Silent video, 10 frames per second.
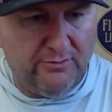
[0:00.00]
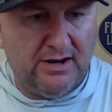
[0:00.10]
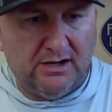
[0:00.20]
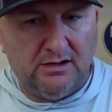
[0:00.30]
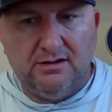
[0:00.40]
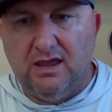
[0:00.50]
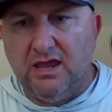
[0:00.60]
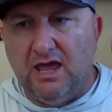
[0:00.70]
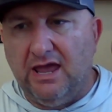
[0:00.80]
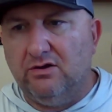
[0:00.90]
it around
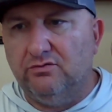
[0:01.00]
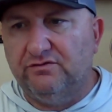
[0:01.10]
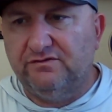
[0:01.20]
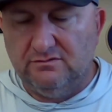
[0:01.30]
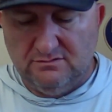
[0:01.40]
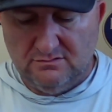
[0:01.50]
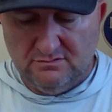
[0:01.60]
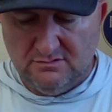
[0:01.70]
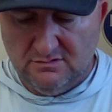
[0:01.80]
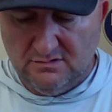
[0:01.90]
your ankles,
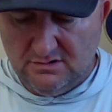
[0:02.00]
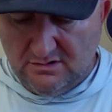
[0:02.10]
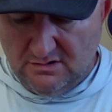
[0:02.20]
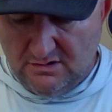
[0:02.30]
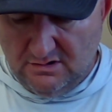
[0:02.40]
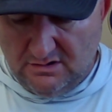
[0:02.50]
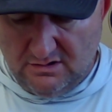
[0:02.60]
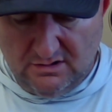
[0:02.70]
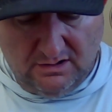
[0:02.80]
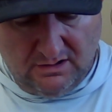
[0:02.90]

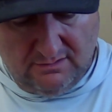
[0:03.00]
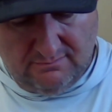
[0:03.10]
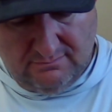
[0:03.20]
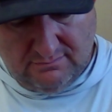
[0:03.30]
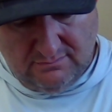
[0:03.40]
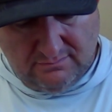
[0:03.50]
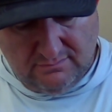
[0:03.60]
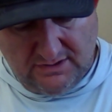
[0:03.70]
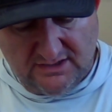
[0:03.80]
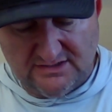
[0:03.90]

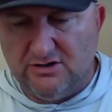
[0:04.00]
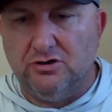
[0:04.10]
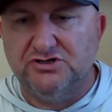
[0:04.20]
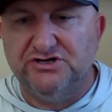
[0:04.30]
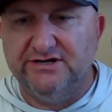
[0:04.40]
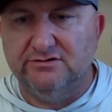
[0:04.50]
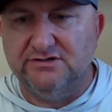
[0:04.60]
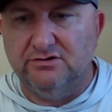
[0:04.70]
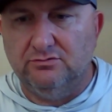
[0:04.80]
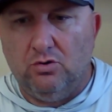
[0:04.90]
because there are
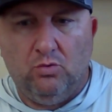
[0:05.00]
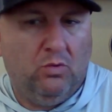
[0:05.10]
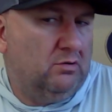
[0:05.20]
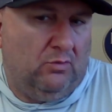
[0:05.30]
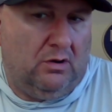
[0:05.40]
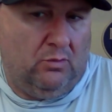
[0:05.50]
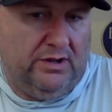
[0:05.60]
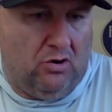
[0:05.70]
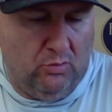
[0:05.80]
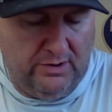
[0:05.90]
chiggers or what we
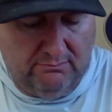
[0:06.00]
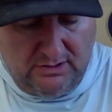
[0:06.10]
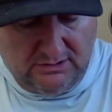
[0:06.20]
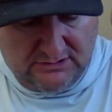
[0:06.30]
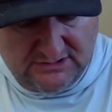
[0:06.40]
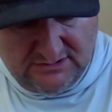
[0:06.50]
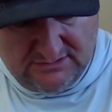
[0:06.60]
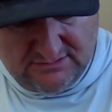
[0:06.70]
call red bugs